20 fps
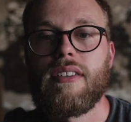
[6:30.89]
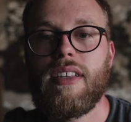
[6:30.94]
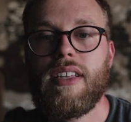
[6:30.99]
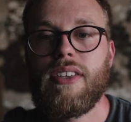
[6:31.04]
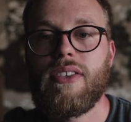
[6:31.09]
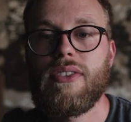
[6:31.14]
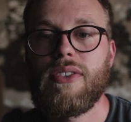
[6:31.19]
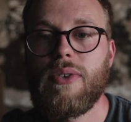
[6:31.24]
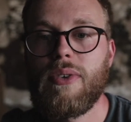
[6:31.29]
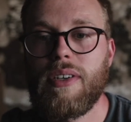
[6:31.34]

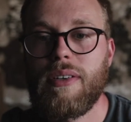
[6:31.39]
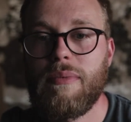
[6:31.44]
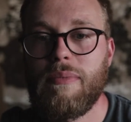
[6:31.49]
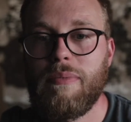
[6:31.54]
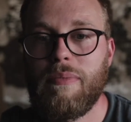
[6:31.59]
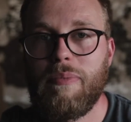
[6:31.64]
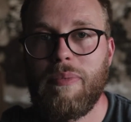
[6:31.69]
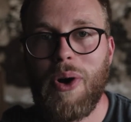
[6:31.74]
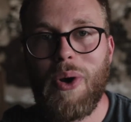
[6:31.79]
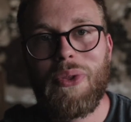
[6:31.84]
is
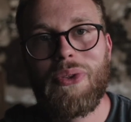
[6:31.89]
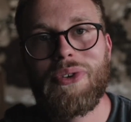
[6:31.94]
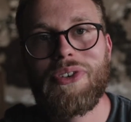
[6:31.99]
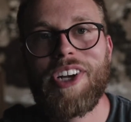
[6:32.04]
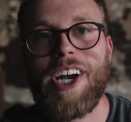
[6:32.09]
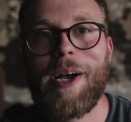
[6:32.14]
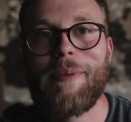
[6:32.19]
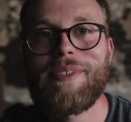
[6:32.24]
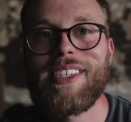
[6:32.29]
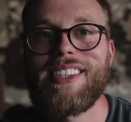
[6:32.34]
doing both
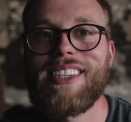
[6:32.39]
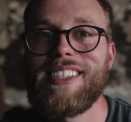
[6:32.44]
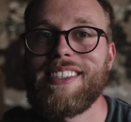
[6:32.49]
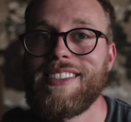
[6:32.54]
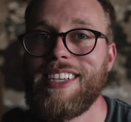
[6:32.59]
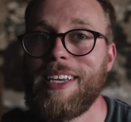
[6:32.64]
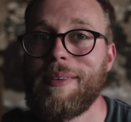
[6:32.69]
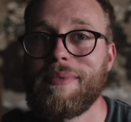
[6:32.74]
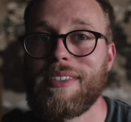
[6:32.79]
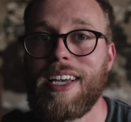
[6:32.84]
jobs at the
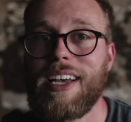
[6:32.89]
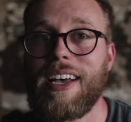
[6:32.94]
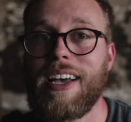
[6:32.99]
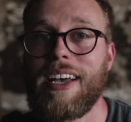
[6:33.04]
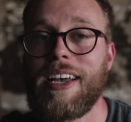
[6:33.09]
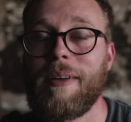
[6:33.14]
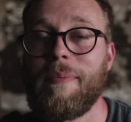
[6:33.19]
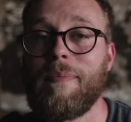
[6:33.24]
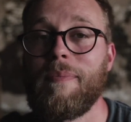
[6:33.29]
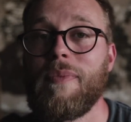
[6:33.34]
same
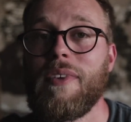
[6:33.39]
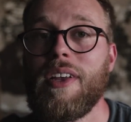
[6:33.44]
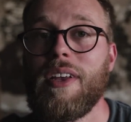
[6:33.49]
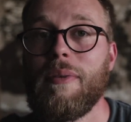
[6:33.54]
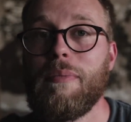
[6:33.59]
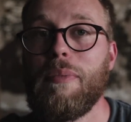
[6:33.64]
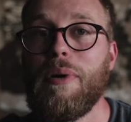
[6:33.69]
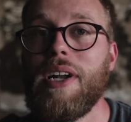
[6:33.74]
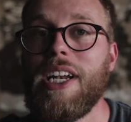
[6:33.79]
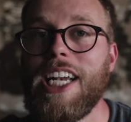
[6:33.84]
time,
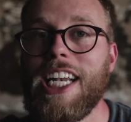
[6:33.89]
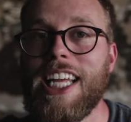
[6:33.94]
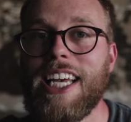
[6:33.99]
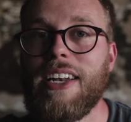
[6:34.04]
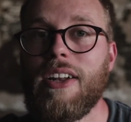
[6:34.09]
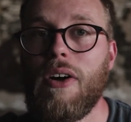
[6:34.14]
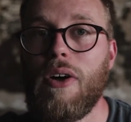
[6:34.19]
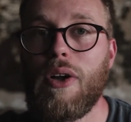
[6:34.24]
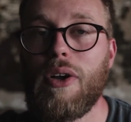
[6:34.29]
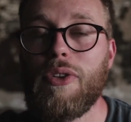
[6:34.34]
putting
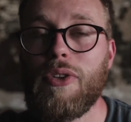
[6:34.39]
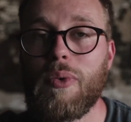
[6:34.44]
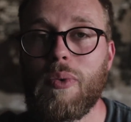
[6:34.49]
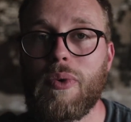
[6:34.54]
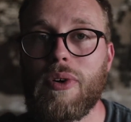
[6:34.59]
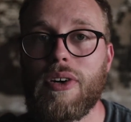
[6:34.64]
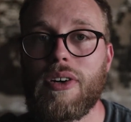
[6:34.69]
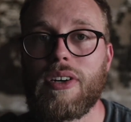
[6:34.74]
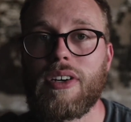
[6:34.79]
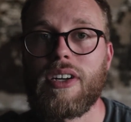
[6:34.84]
in all of the
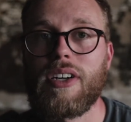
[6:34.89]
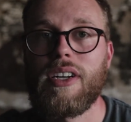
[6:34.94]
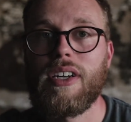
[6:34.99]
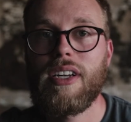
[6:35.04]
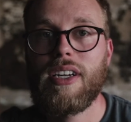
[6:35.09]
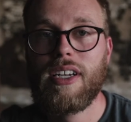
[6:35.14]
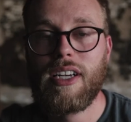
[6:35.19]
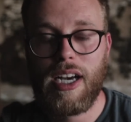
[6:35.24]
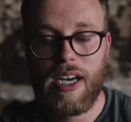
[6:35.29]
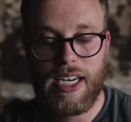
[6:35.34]
work,
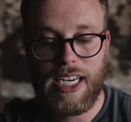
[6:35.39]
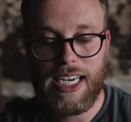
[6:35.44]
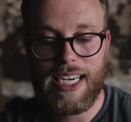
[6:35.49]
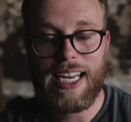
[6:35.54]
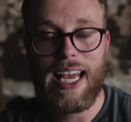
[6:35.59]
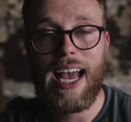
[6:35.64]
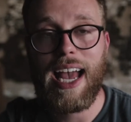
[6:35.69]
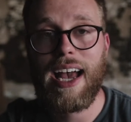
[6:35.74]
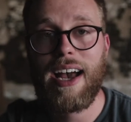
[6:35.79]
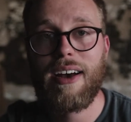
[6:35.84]

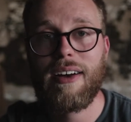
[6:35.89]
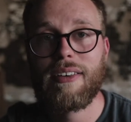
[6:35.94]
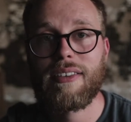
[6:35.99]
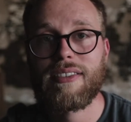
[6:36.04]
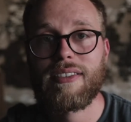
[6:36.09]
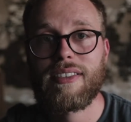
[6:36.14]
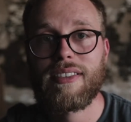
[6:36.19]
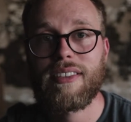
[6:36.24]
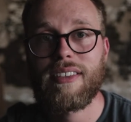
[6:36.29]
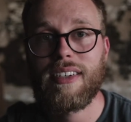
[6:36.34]
cutting
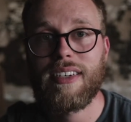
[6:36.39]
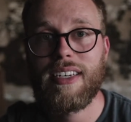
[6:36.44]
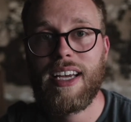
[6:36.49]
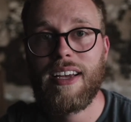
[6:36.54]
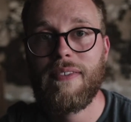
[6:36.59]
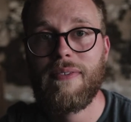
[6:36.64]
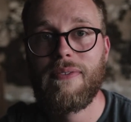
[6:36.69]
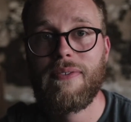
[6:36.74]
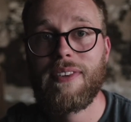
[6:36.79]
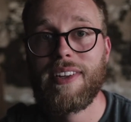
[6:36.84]
out
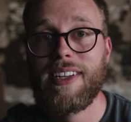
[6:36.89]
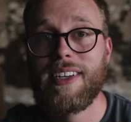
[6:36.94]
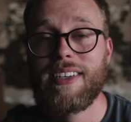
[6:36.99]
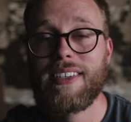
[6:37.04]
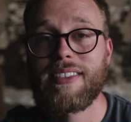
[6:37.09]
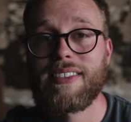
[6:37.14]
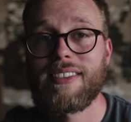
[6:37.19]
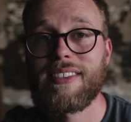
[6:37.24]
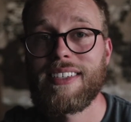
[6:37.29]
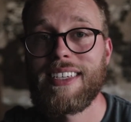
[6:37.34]

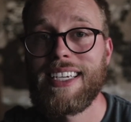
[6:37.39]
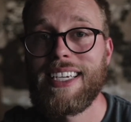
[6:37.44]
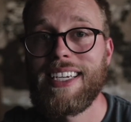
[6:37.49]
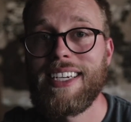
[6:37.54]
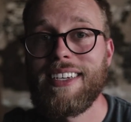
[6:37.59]
Netflix,